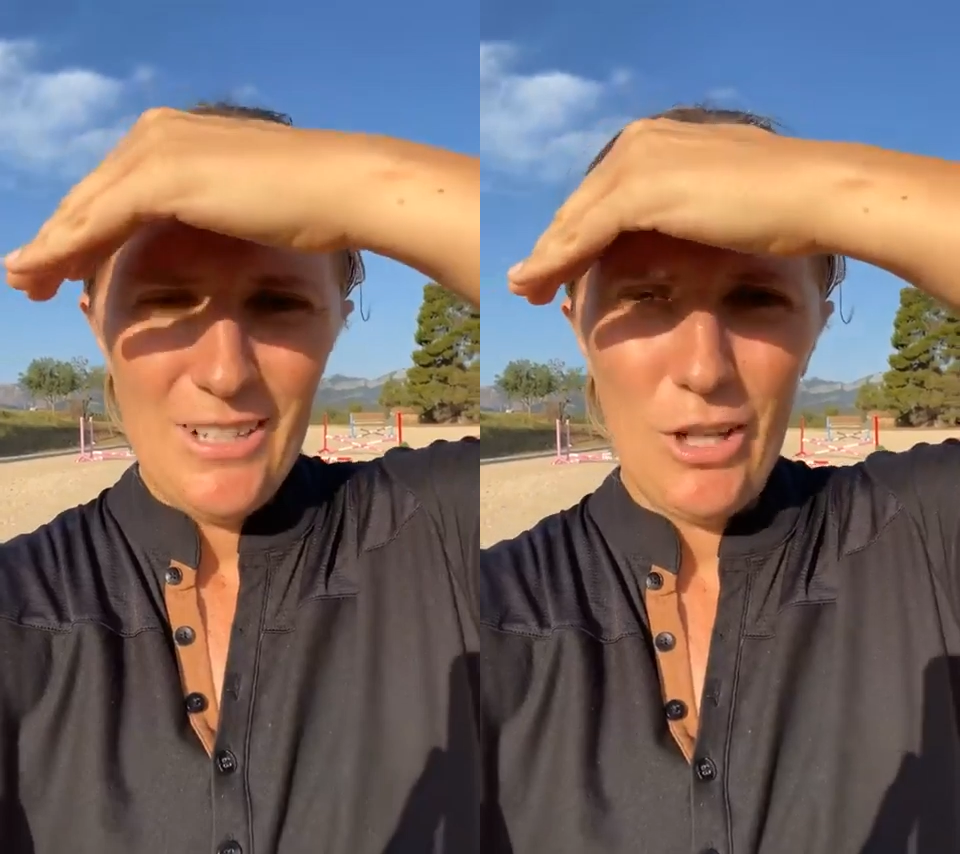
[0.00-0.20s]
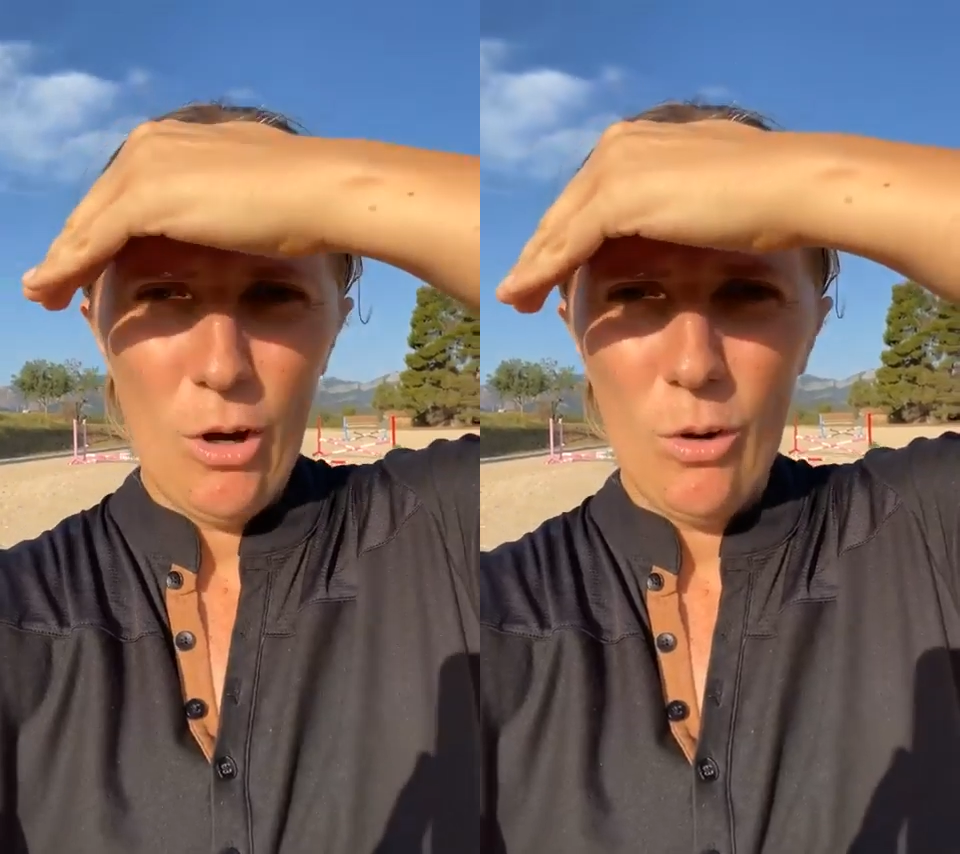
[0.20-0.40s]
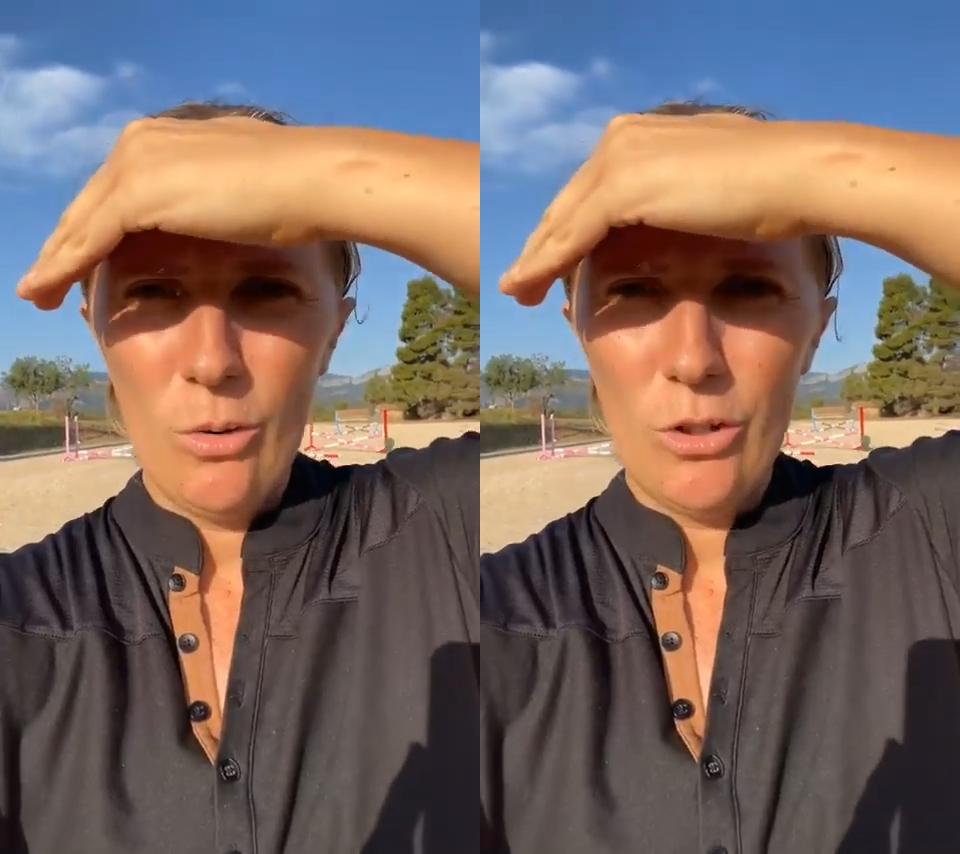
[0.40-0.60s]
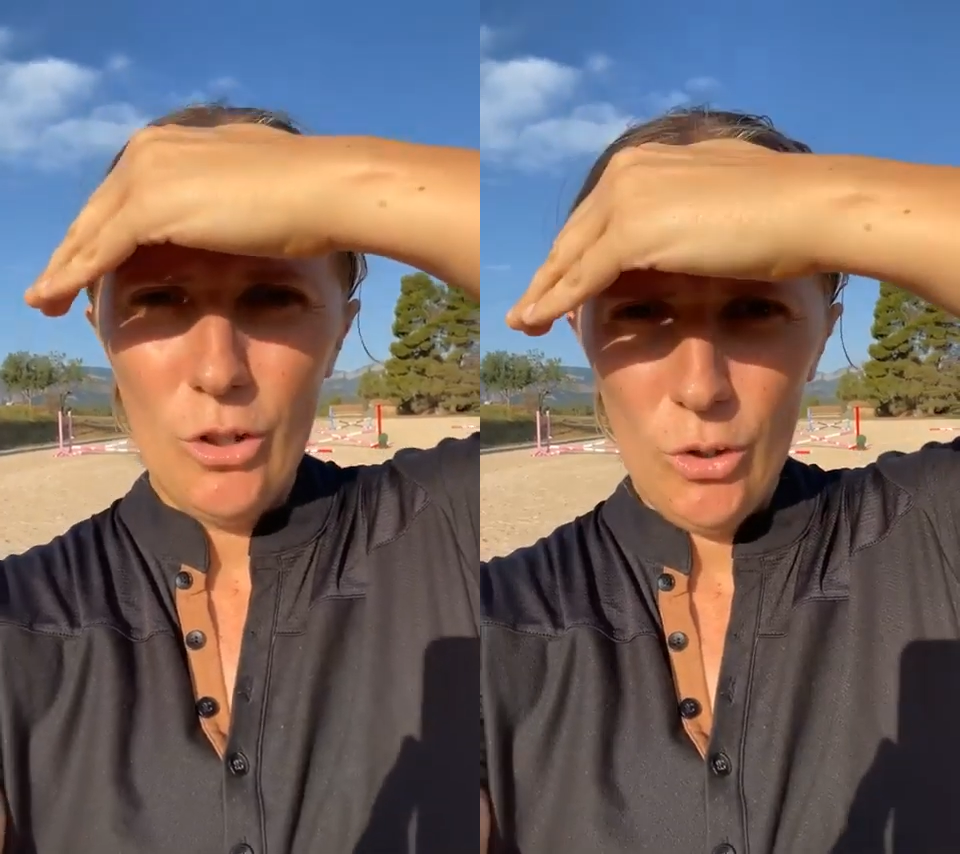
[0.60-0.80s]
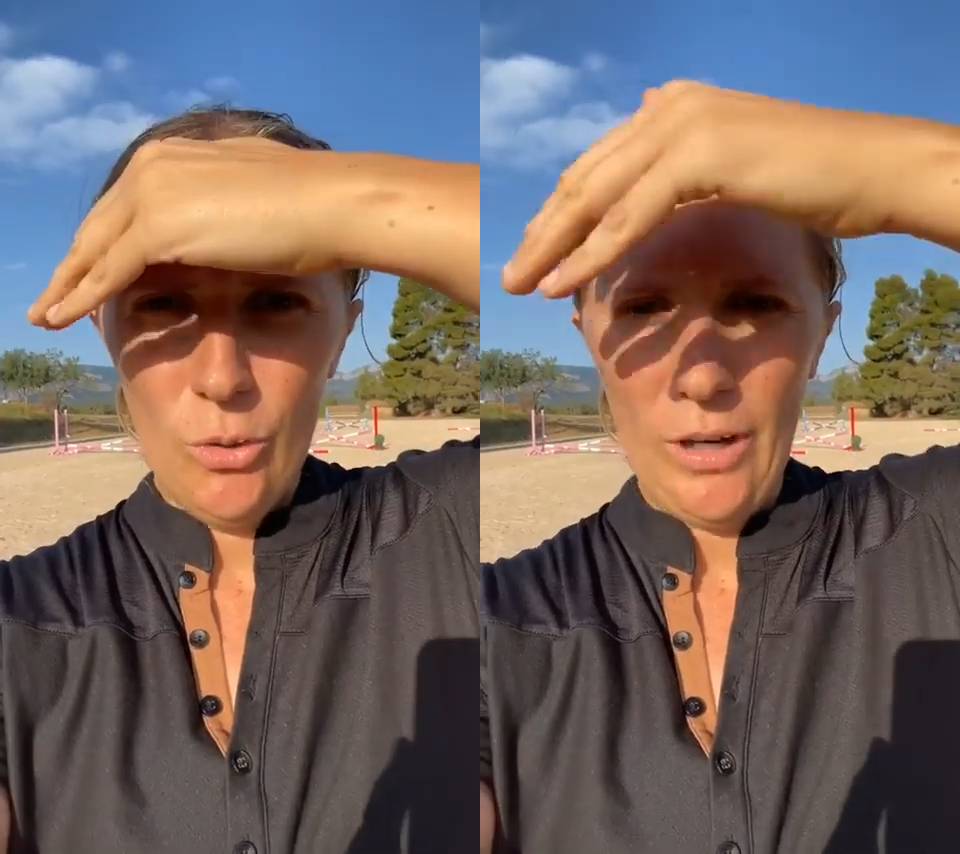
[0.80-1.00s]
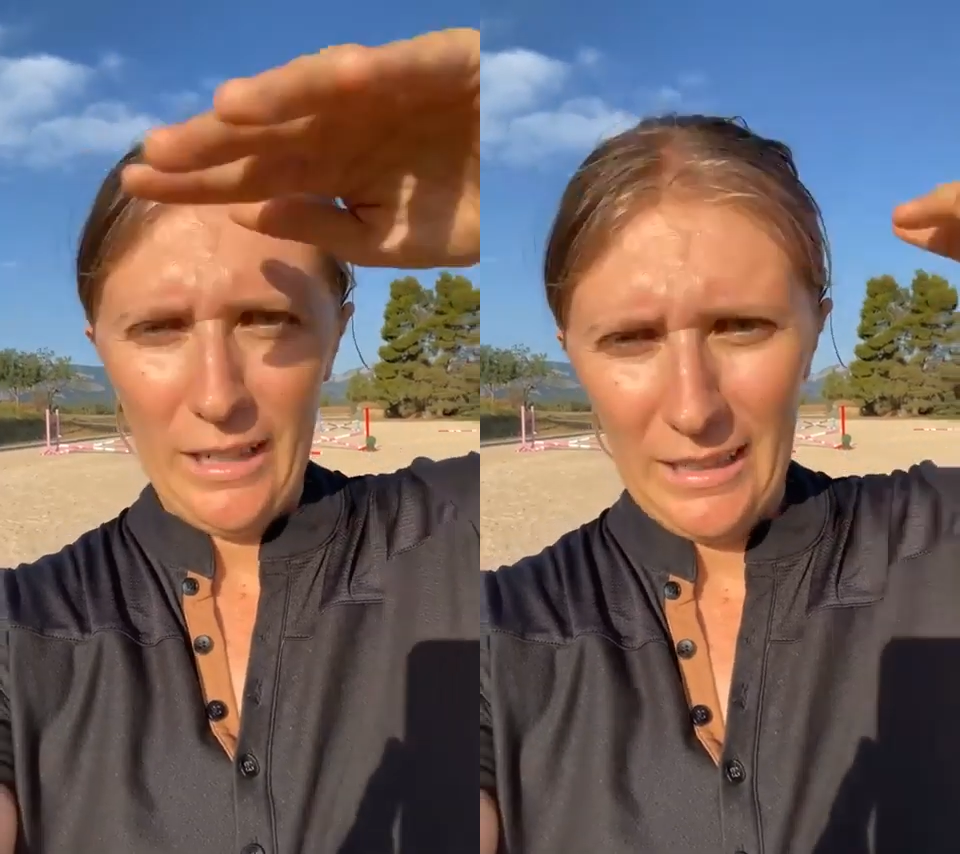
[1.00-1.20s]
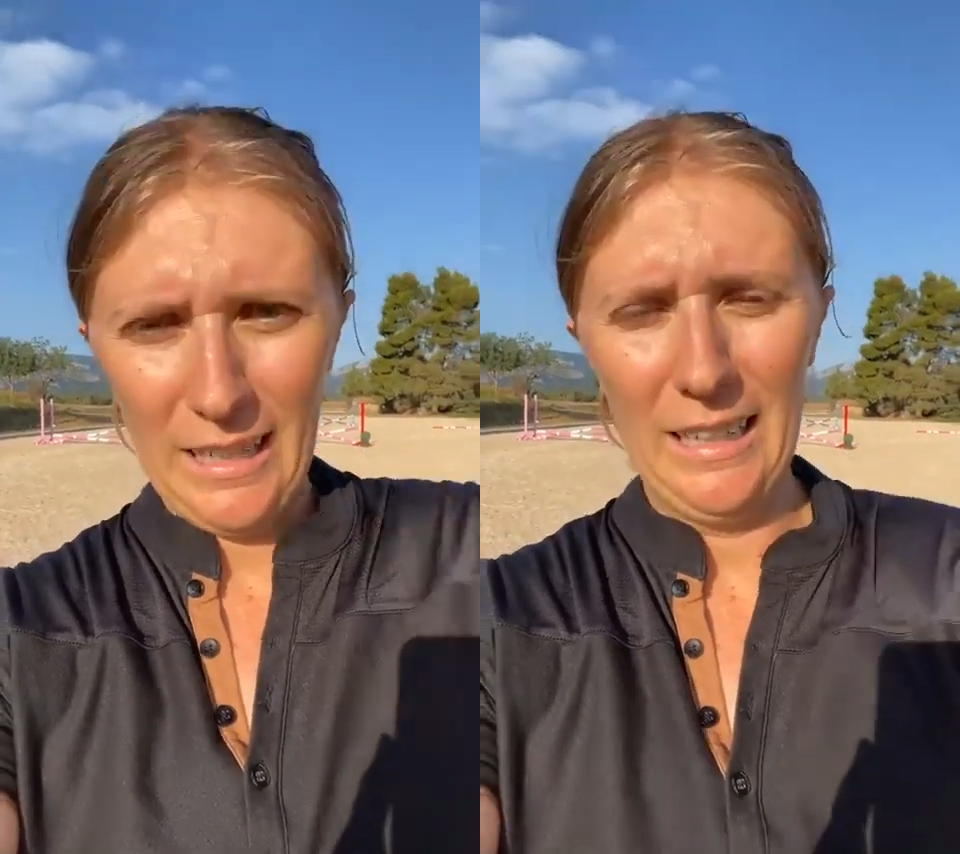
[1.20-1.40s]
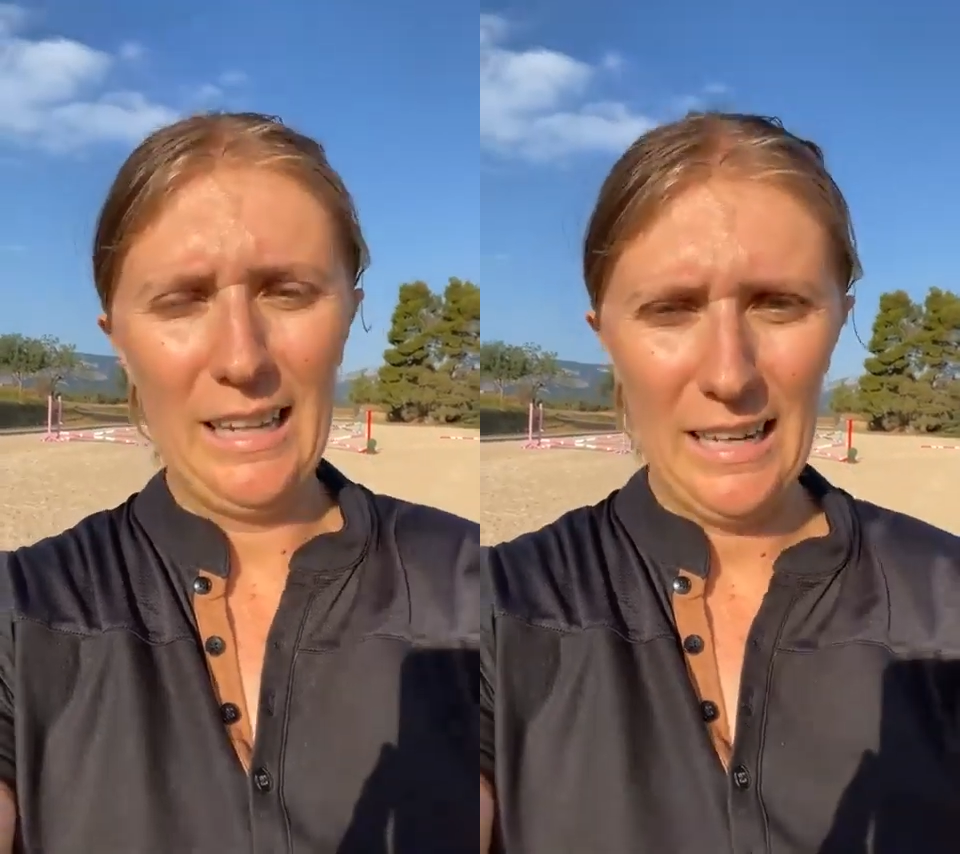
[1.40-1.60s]
So you kind of
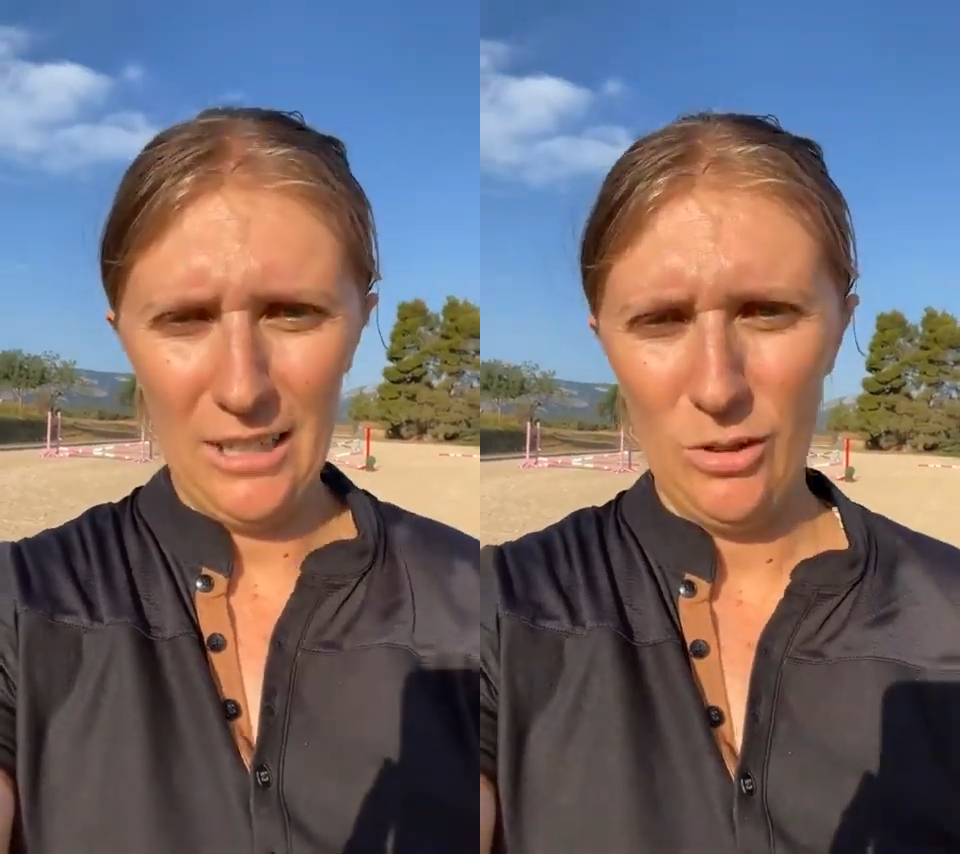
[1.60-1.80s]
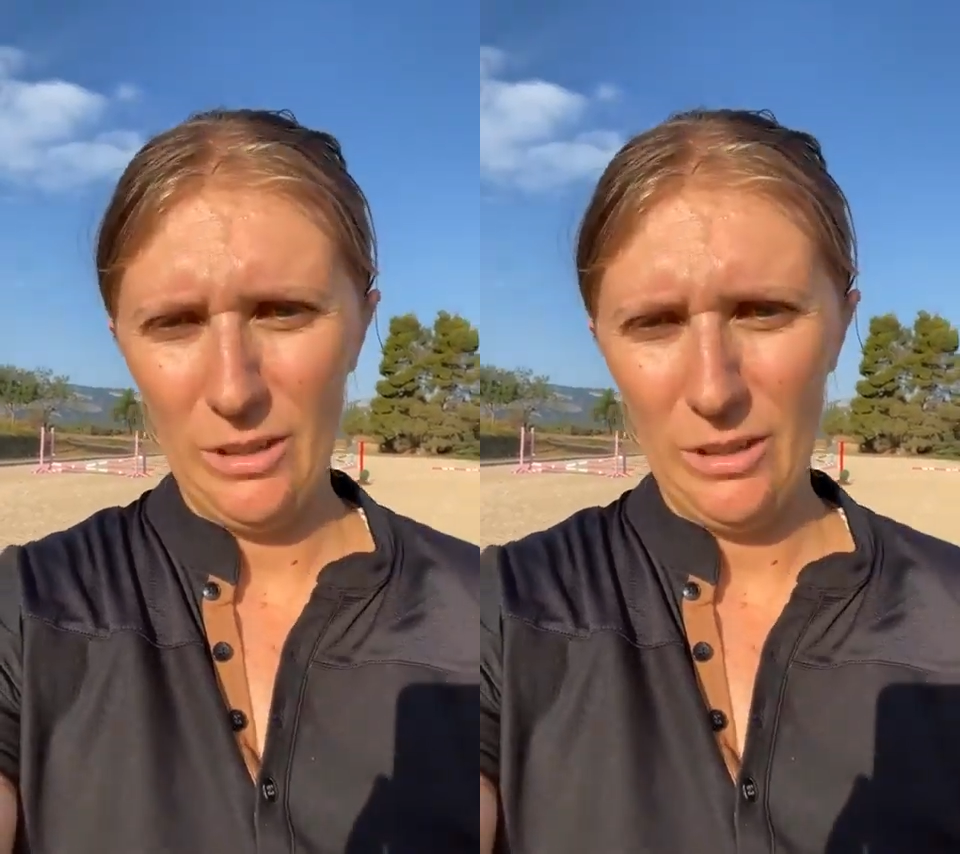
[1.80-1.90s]
getting in and